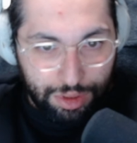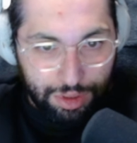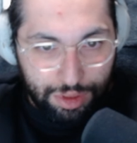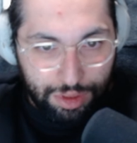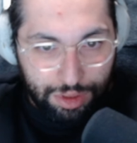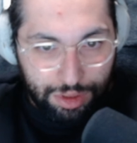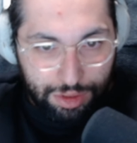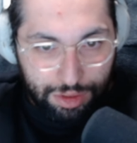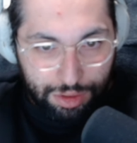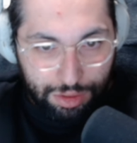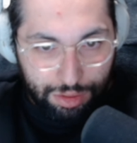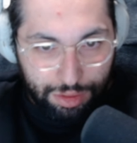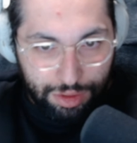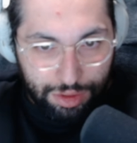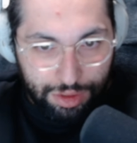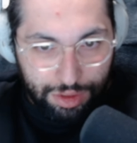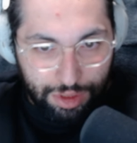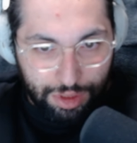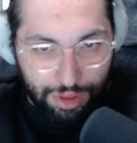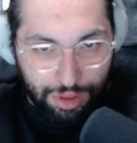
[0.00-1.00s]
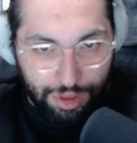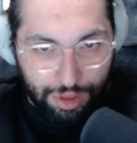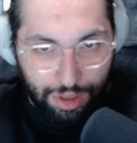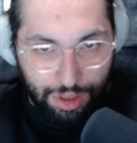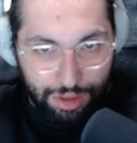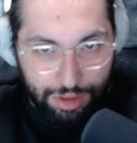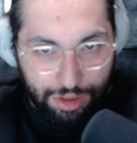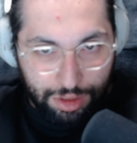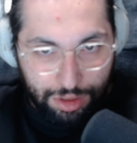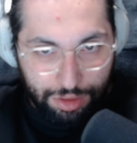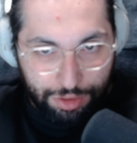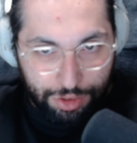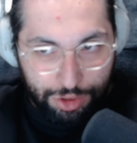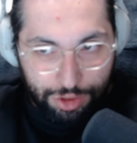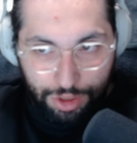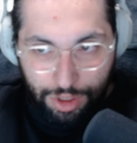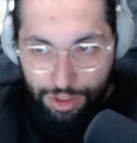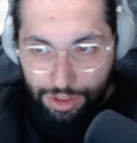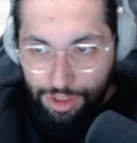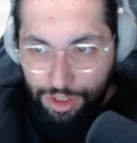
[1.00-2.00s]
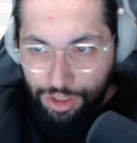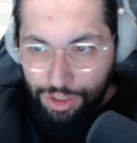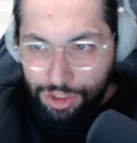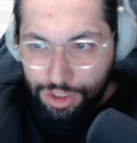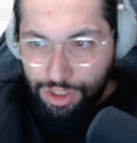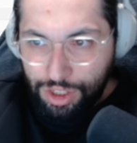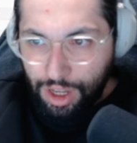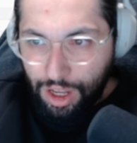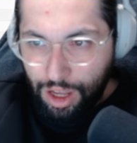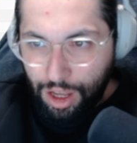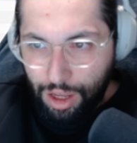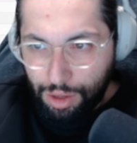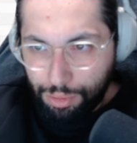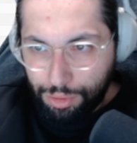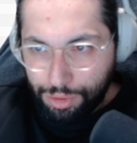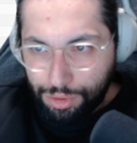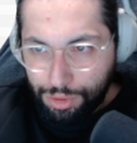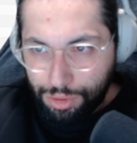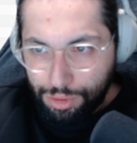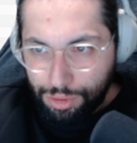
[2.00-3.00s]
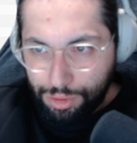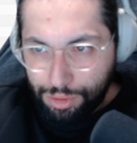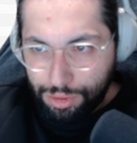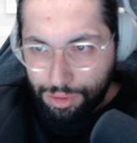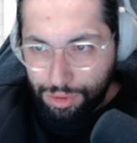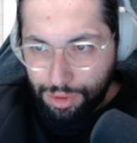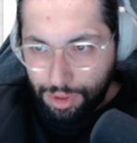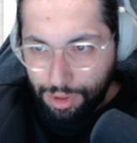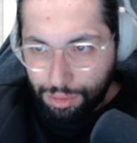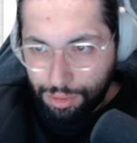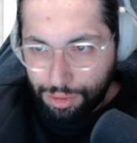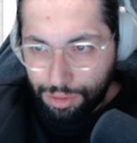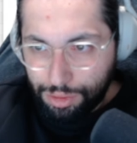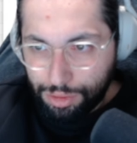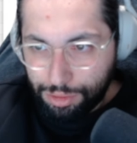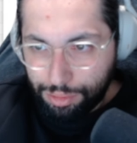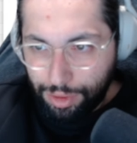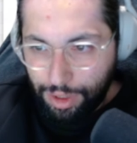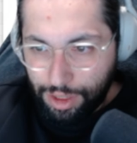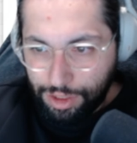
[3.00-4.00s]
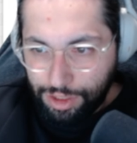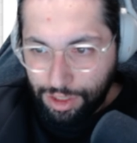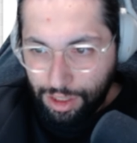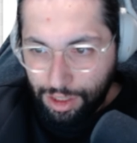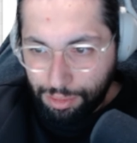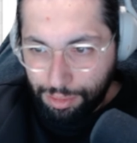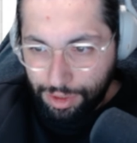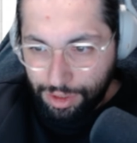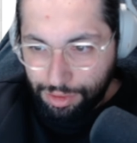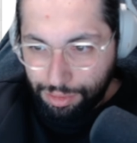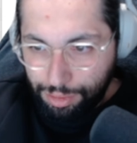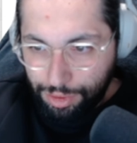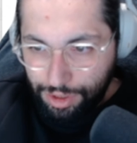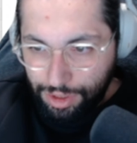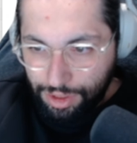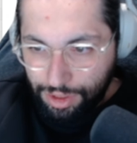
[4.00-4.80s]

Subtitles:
Interesting. It's not the visualization I would use. I would use bar chart, but it's pretty